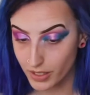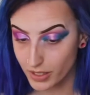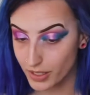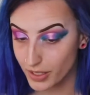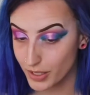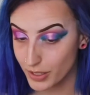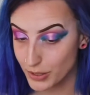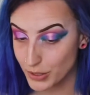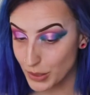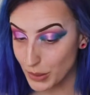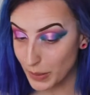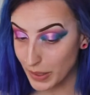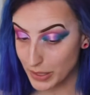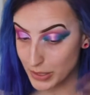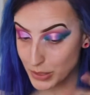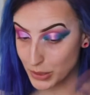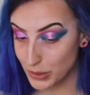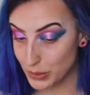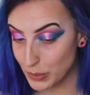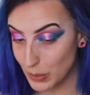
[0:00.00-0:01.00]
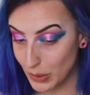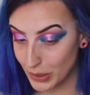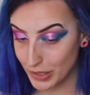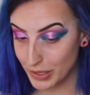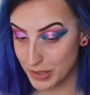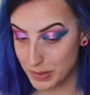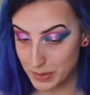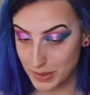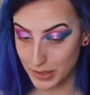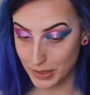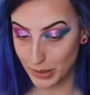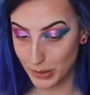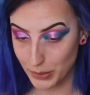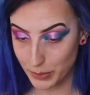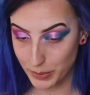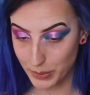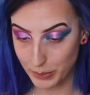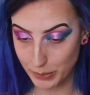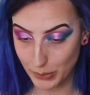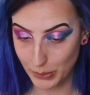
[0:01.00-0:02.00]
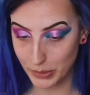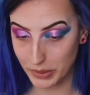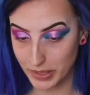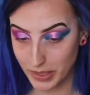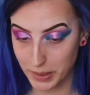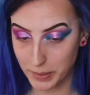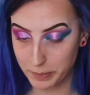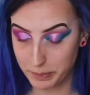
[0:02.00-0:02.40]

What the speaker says: So I do want it to be a little bit more like